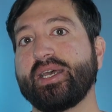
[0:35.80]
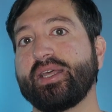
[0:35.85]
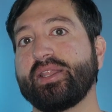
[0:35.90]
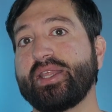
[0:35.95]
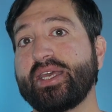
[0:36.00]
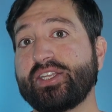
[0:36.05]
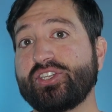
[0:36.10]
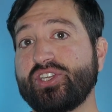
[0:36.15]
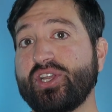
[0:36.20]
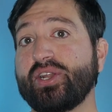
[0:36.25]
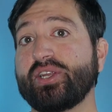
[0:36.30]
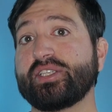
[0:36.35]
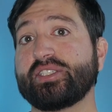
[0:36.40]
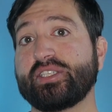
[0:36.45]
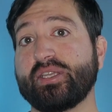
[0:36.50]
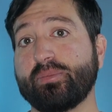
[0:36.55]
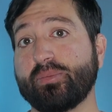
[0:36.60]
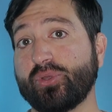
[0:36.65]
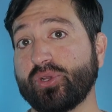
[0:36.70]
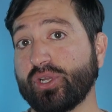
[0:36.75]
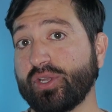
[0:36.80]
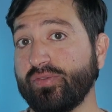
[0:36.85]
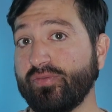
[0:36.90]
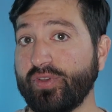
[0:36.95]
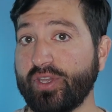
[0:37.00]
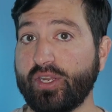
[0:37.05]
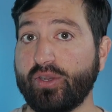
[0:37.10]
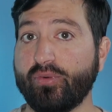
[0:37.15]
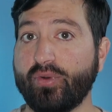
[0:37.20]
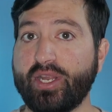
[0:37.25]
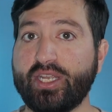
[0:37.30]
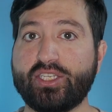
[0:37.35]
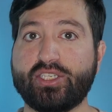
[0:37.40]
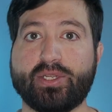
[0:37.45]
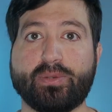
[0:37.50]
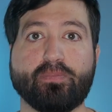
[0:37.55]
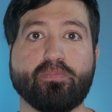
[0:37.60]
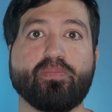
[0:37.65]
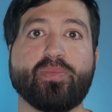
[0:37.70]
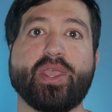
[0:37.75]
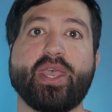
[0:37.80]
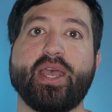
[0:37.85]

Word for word: that share a similar configuration.